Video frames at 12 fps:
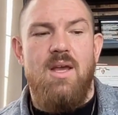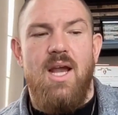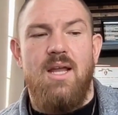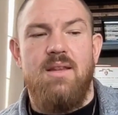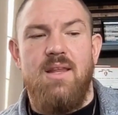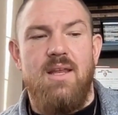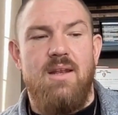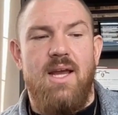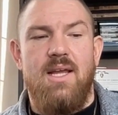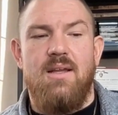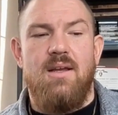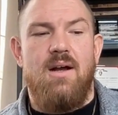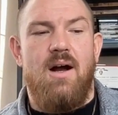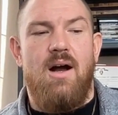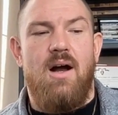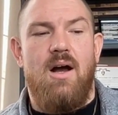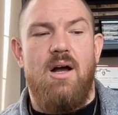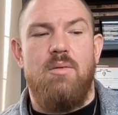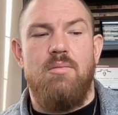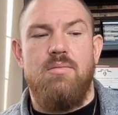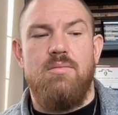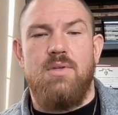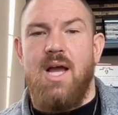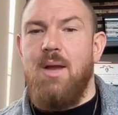And then, like,
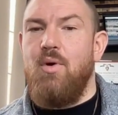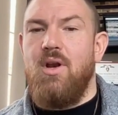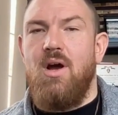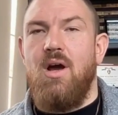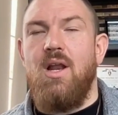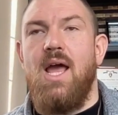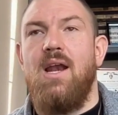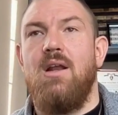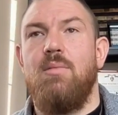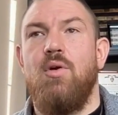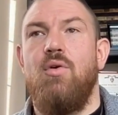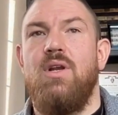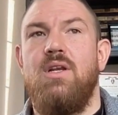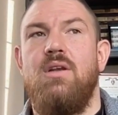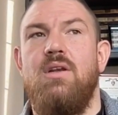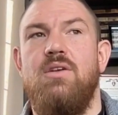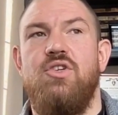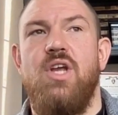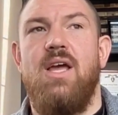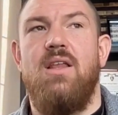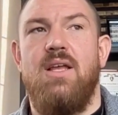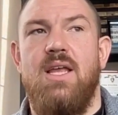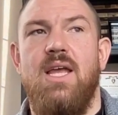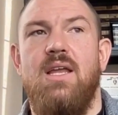time went on. I ended up going to jail
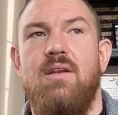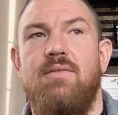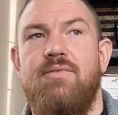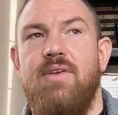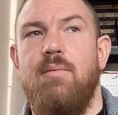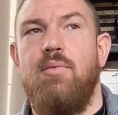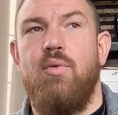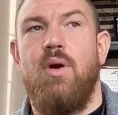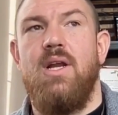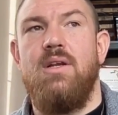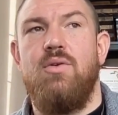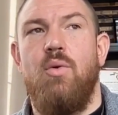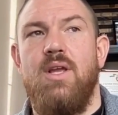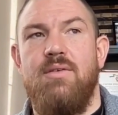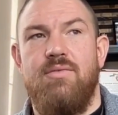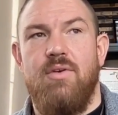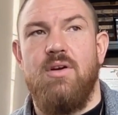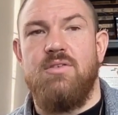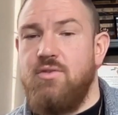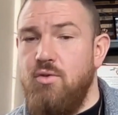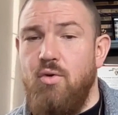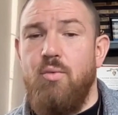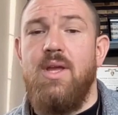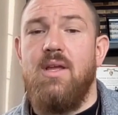again February 21st. So
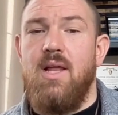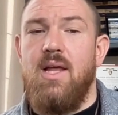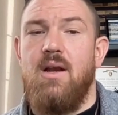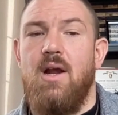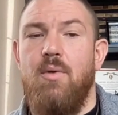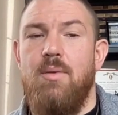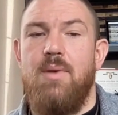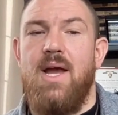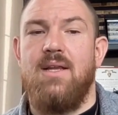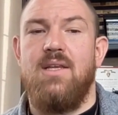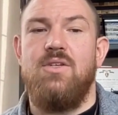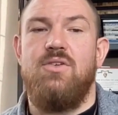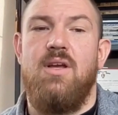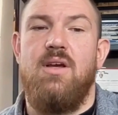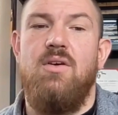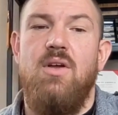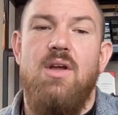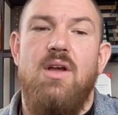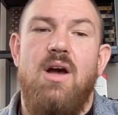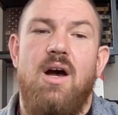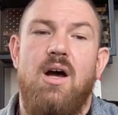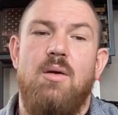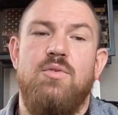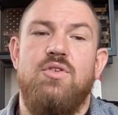a week later, I went back to jail.
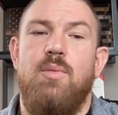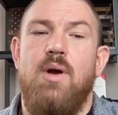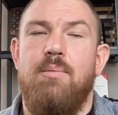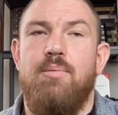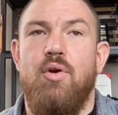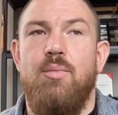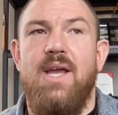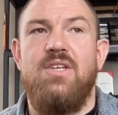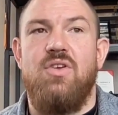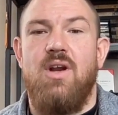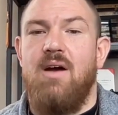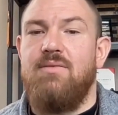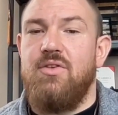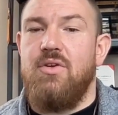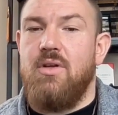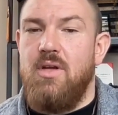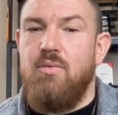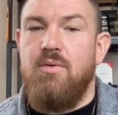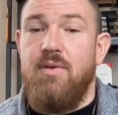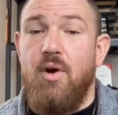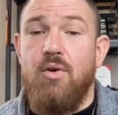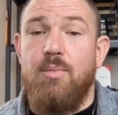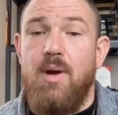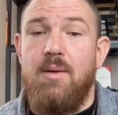So my probation officer could
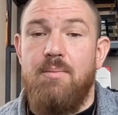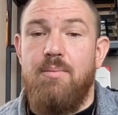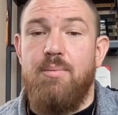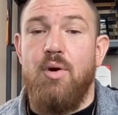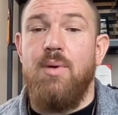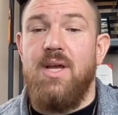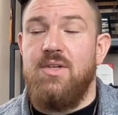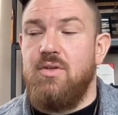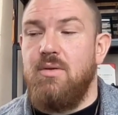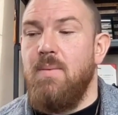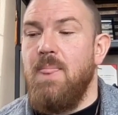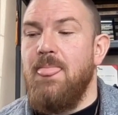revoke my probation.